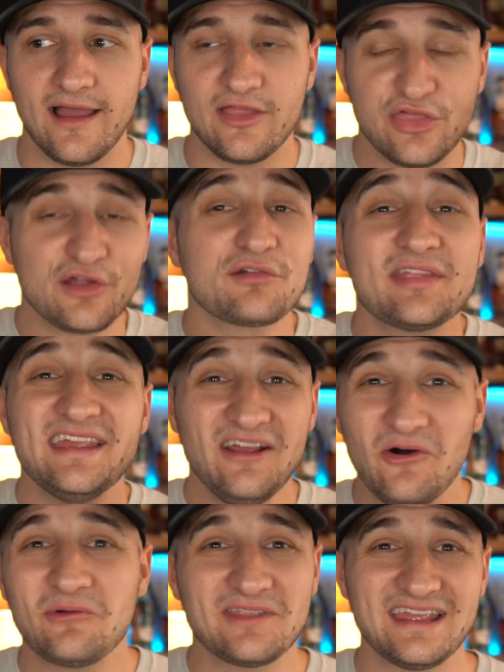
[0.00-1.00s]
They're the
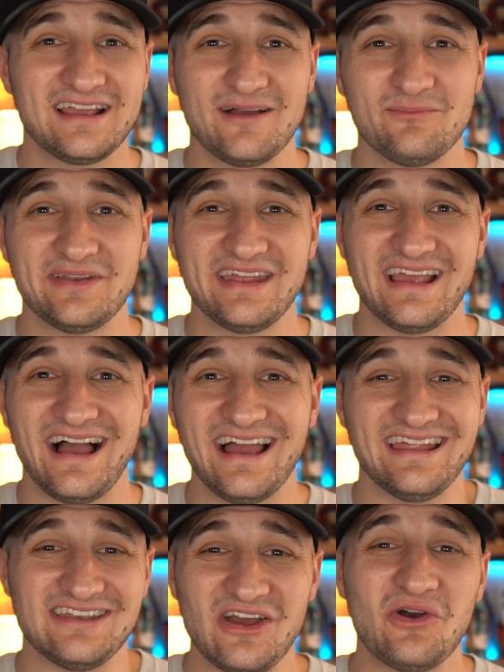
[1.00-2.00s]
only company
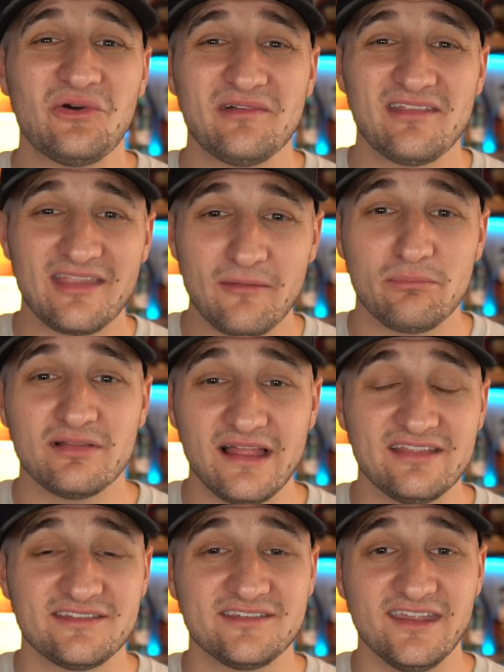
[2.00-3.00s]
I know that
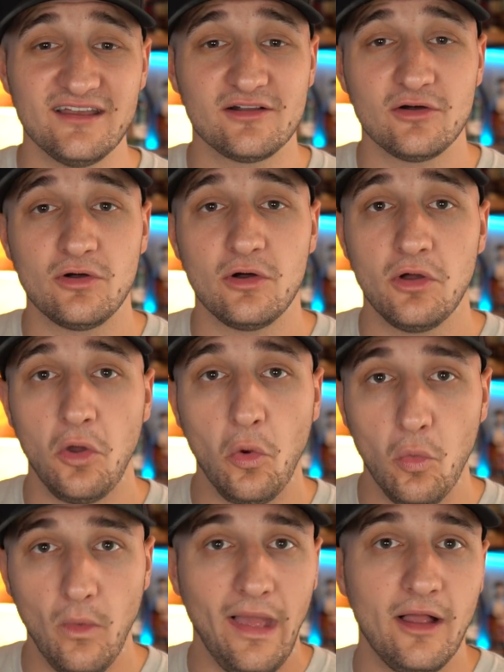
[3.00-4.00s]
blends Dickel
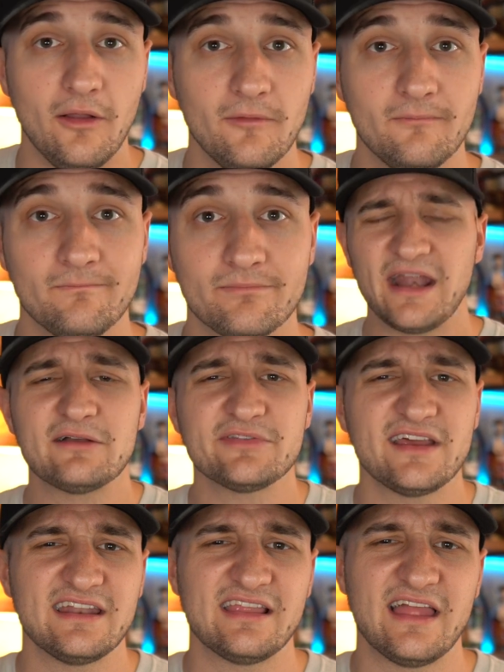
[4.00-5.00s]
well. But
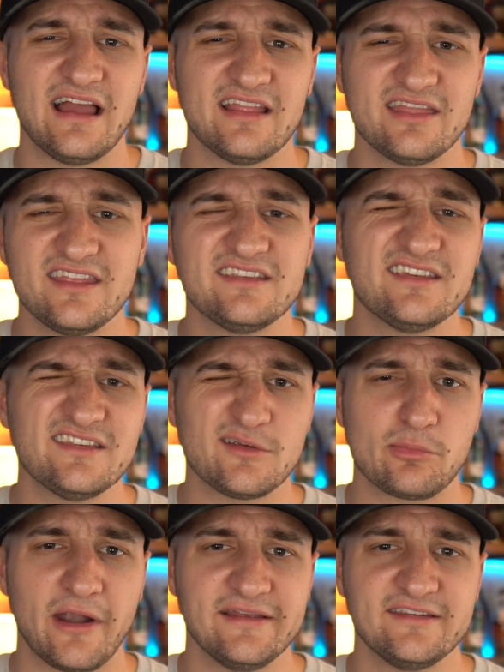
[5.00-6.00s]
outside of that, this is a
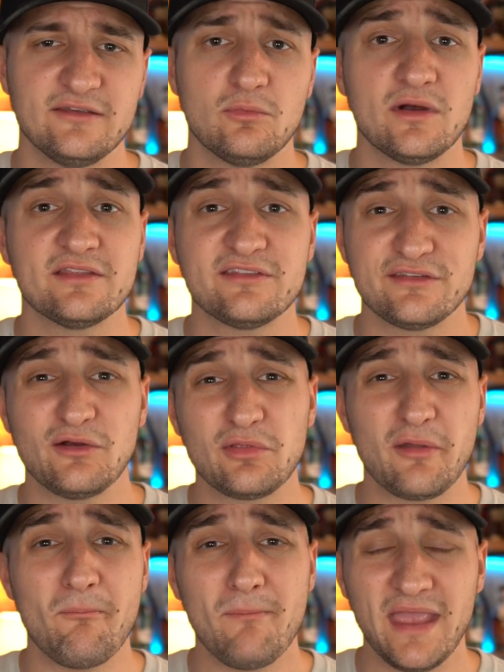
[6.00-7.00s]
pricey one, so
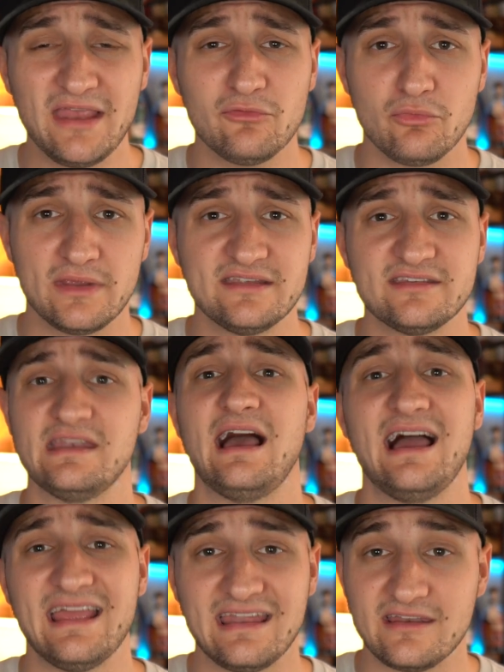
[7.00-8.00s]
the main reason
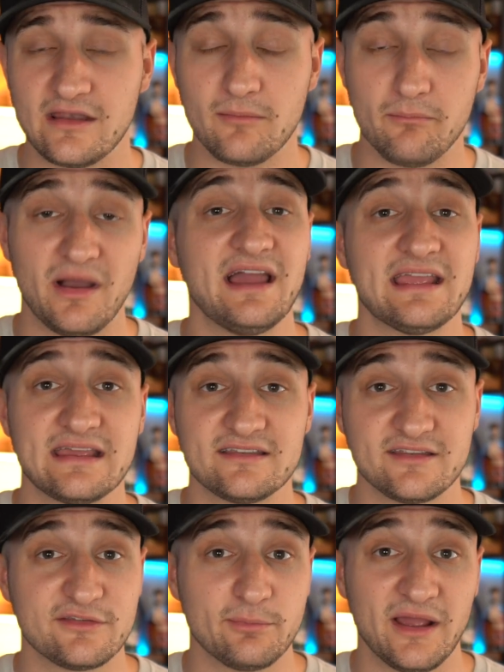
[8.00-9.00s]
I ended up buying it
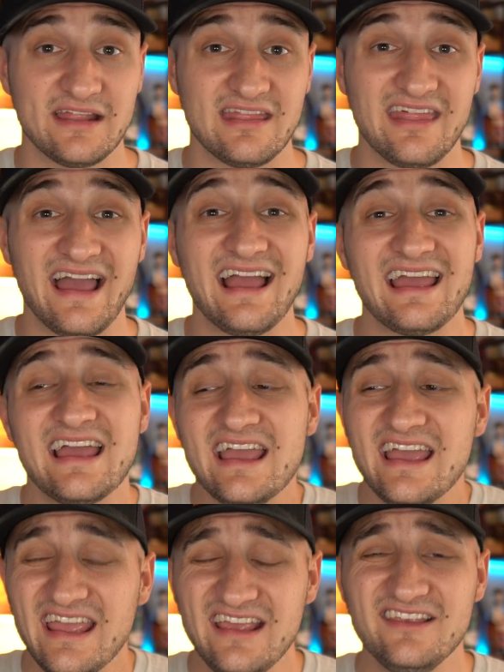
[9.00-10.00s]
despite that
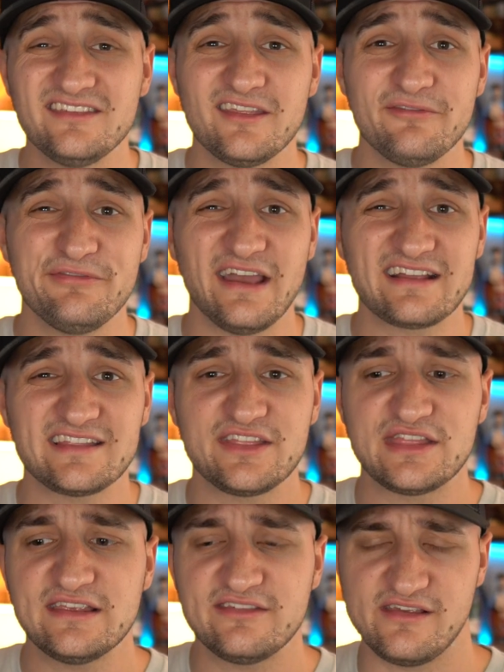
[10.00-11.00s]
is the fact
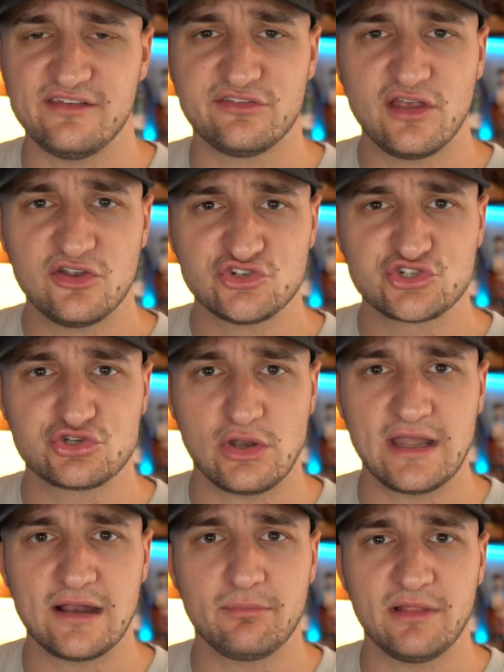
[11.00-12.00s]
that this is
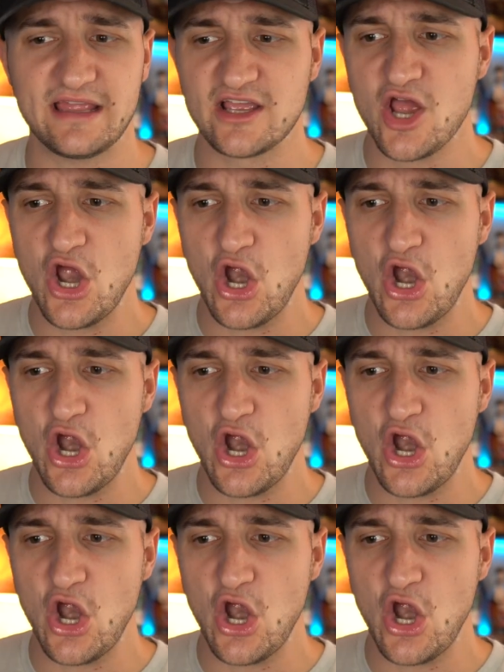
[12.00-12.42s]
straight up like